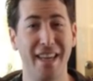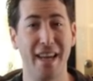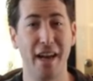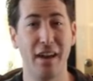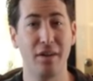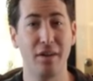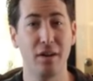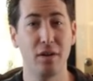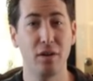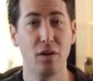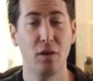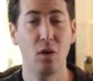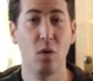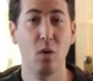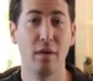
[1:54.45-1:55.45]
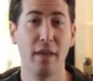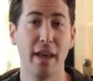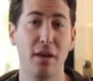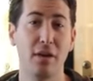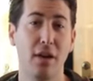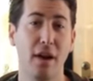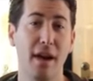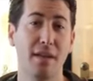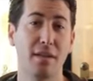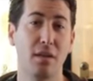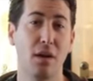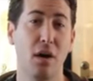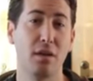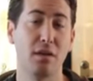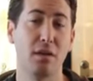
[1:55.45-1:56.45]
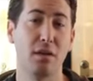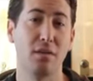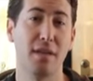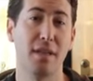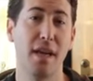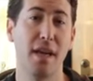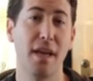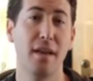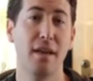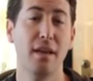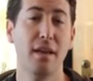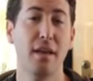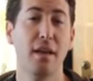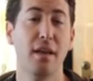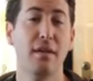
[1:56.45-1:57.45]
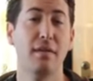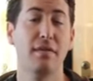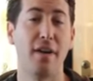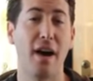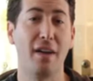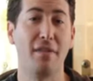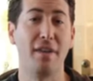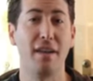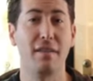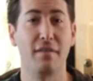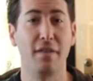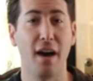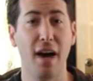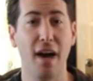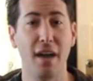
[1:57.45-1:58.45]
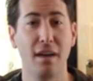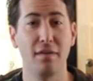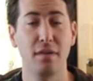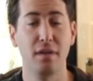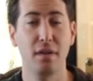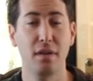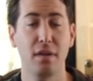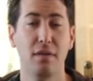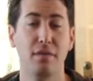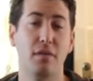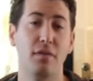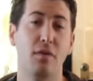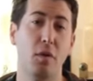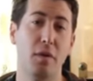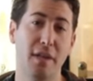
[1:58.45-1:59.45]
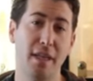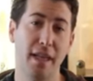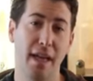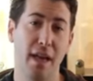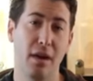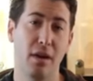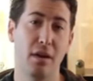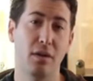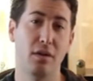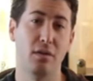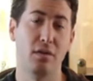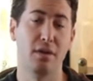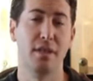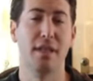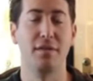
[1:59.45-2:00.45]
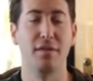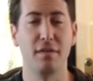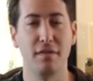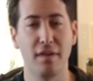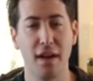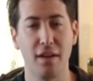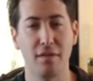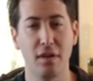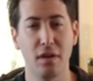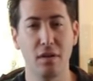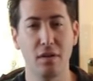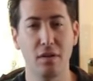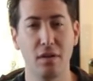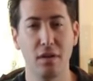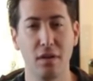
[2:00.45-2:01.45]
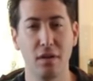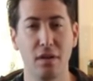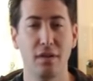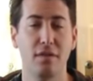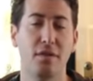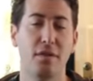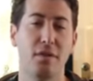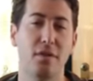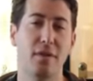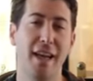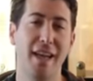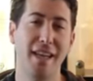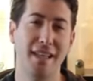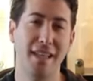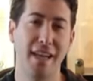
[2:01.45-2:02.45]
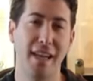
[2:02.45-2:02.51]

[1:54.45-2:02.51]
carat, or they could also say 585 for 14 carat or 750 for 18